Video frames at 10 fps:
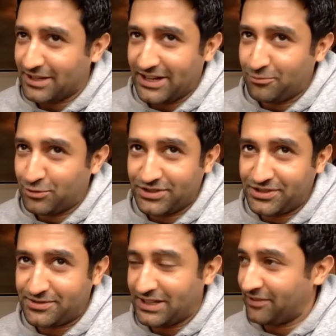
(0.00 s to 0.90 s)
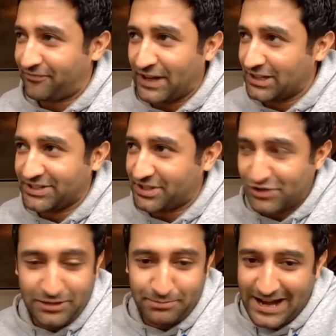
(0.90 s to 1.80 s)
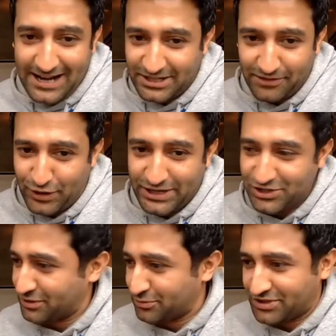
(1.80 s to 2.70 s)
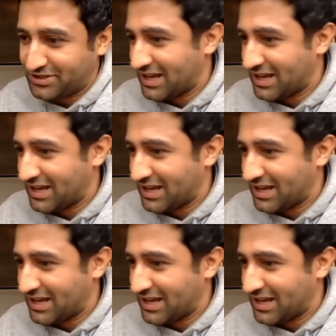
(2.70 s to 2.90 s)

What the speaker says: it felt as if she'd been acting for ages. It was just